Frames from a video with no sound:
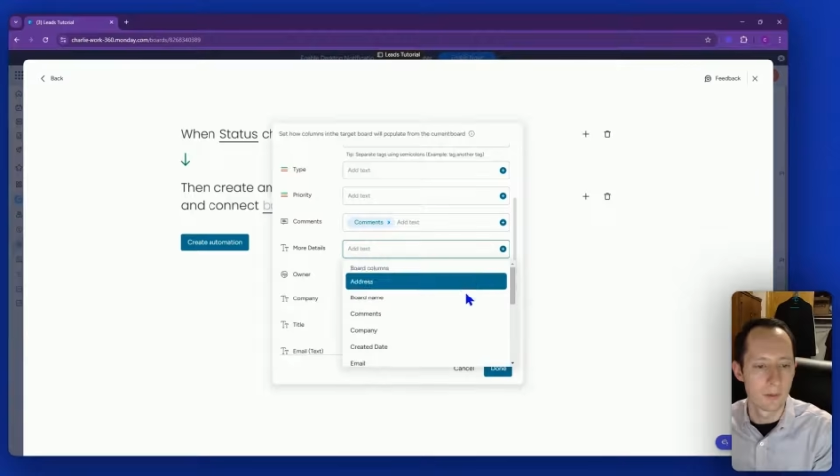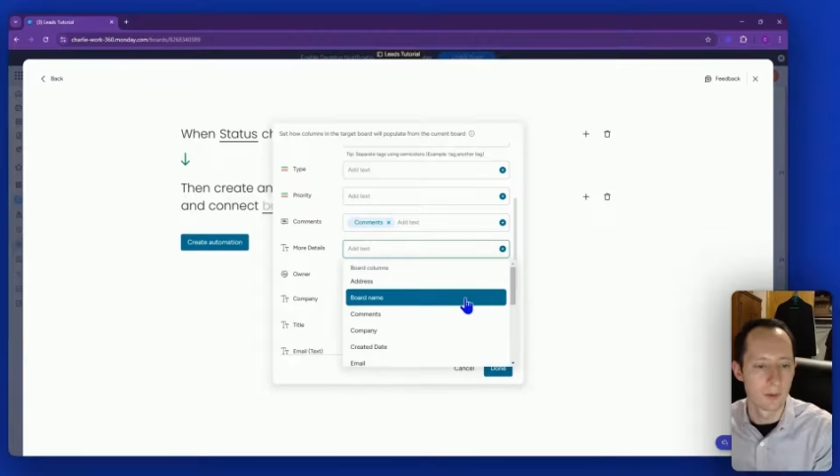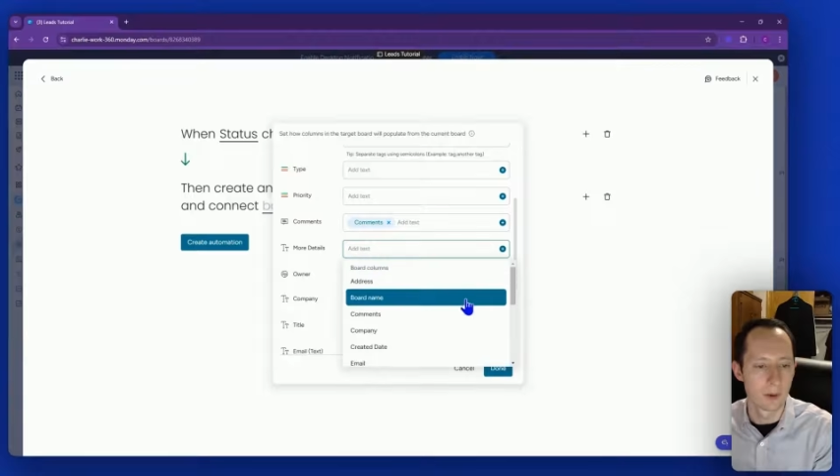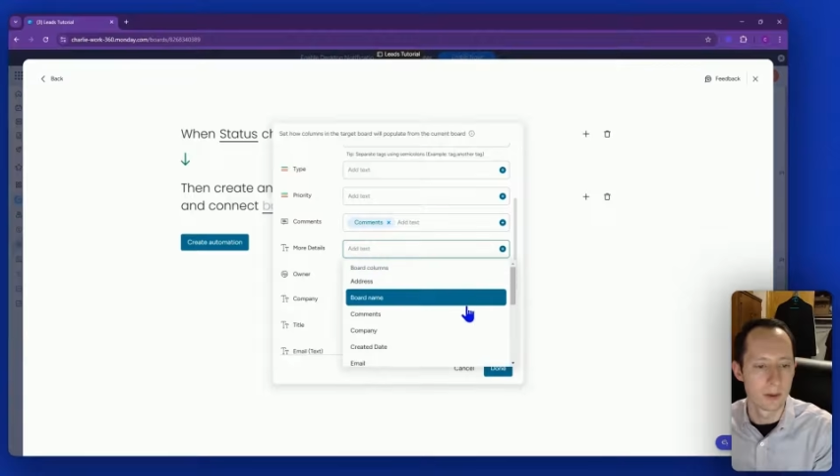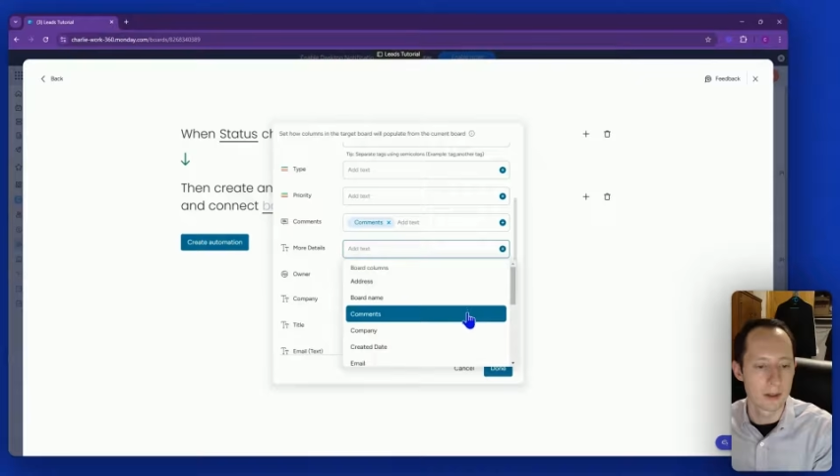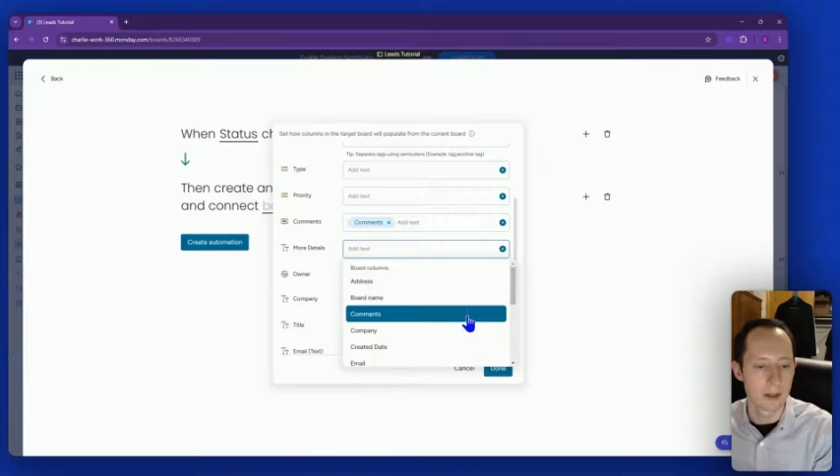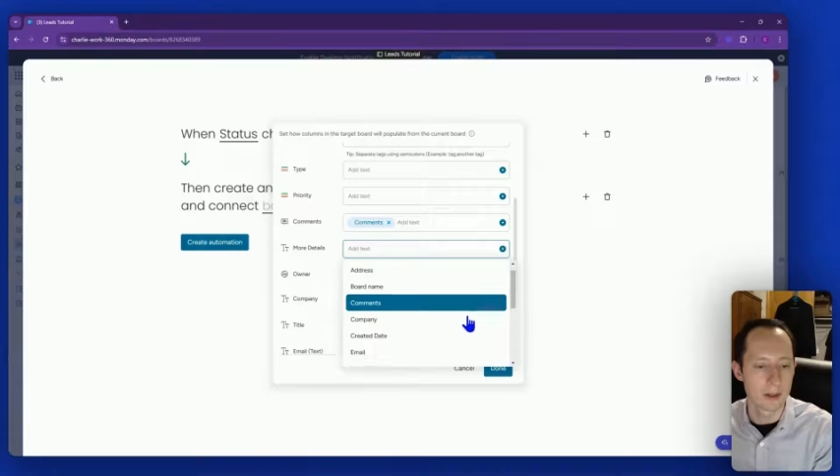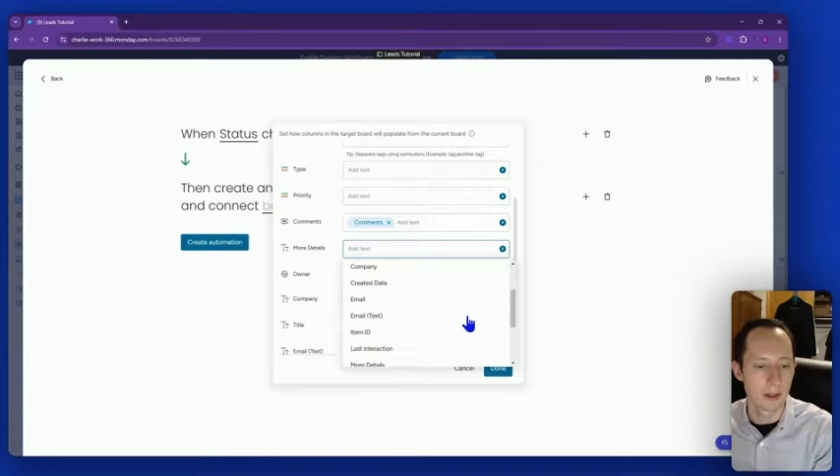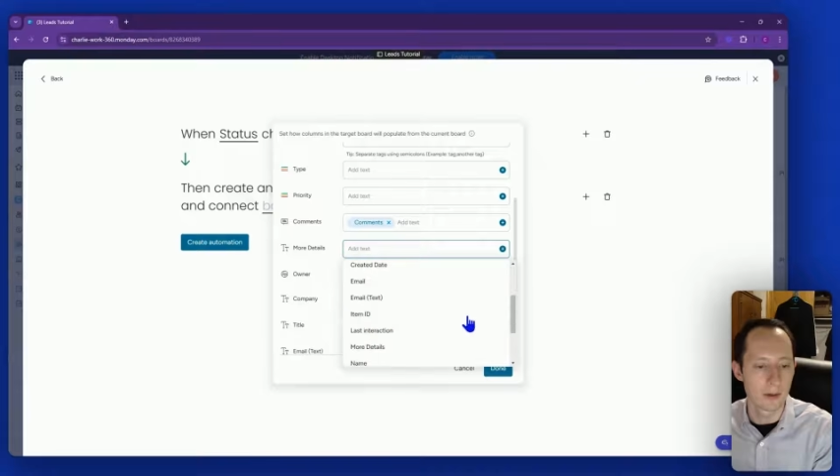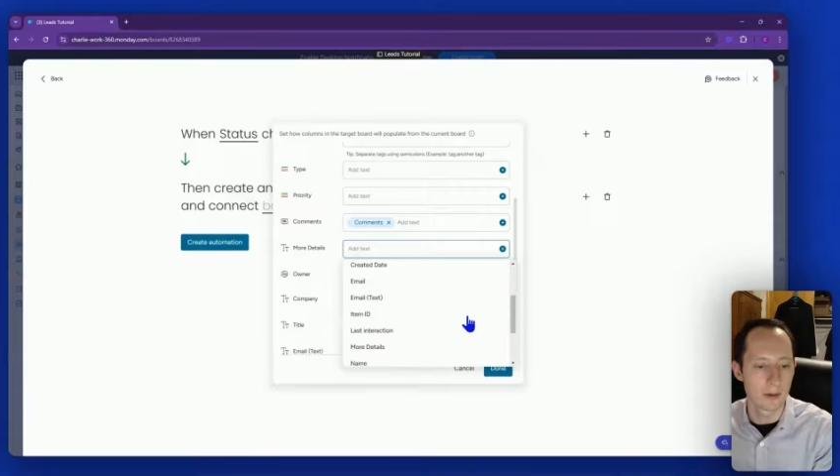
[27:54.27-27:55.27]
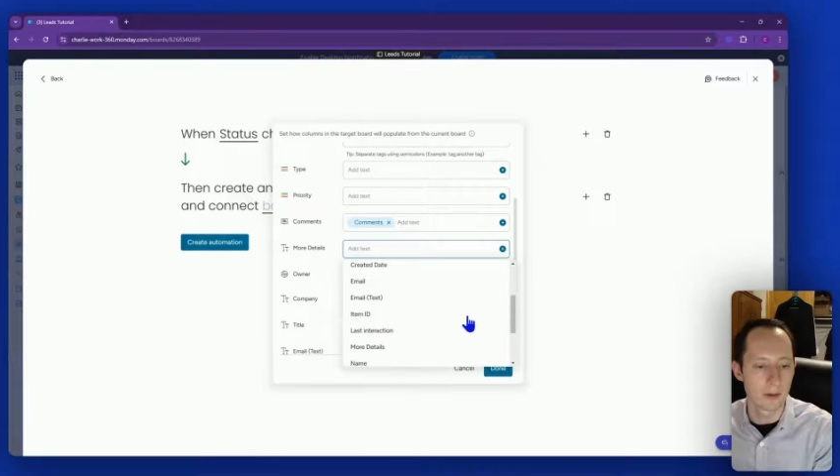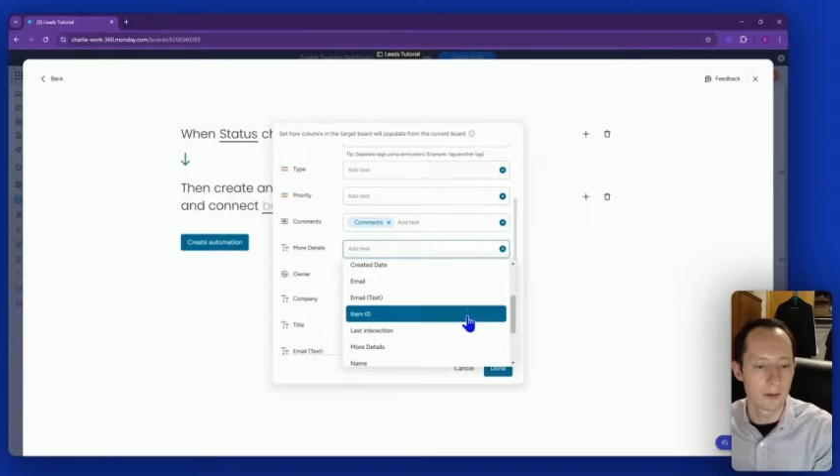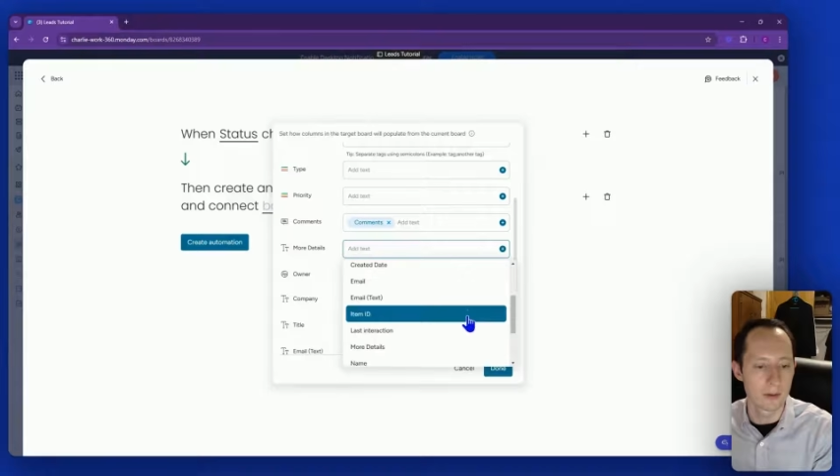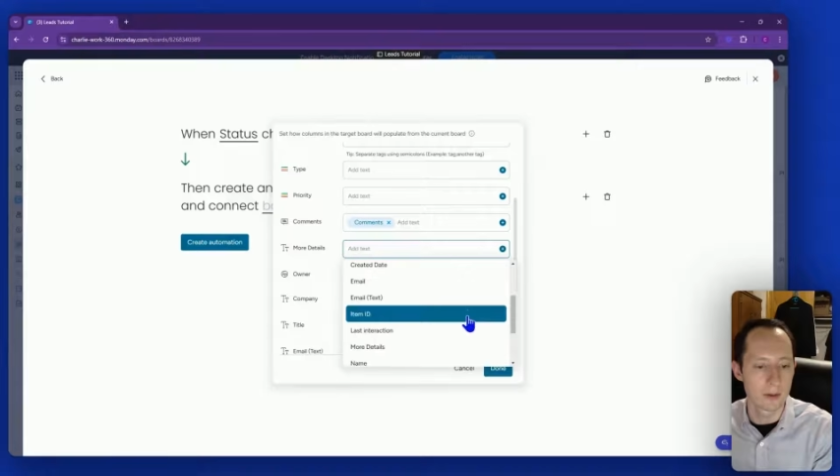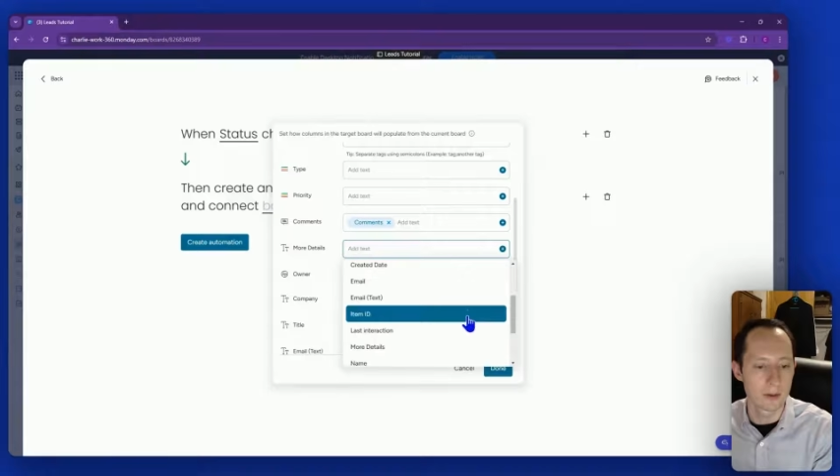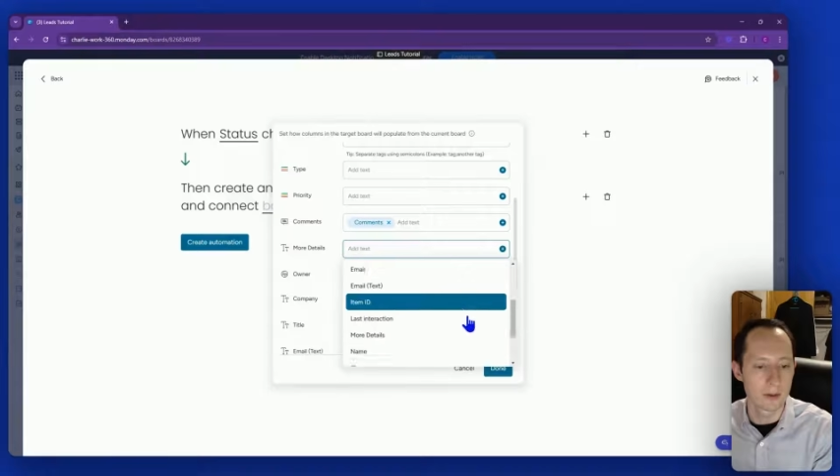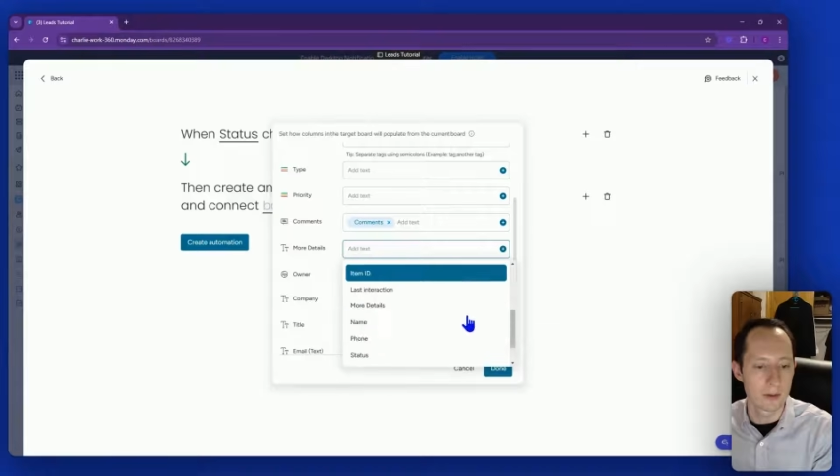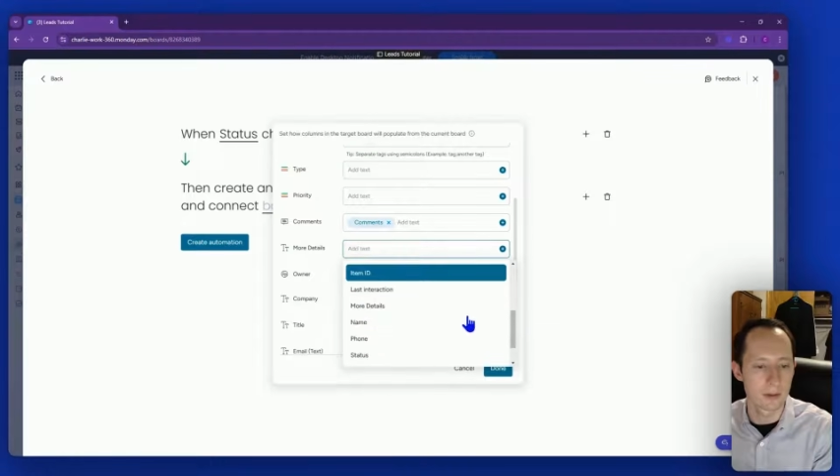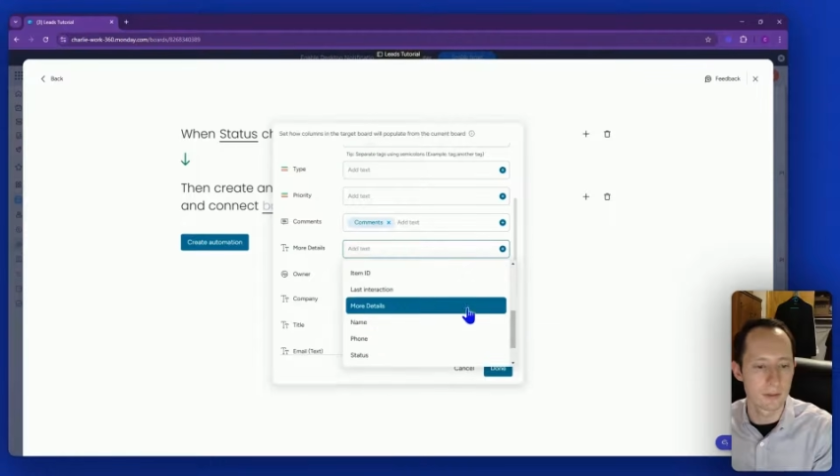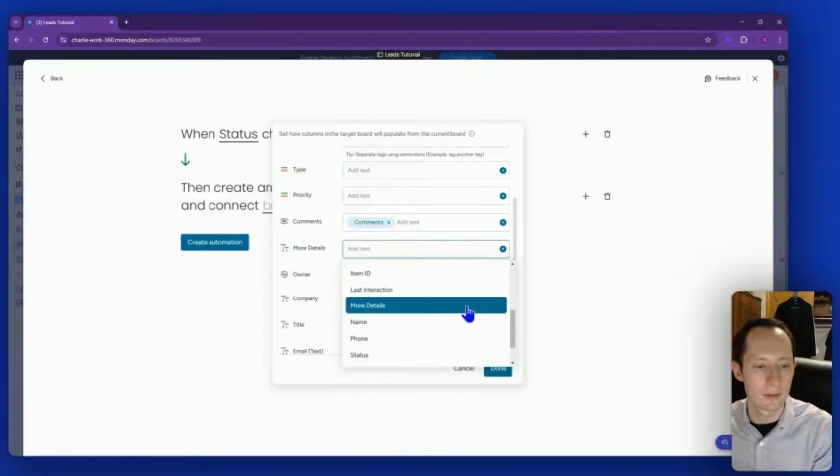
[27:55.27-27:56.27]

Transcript: More details.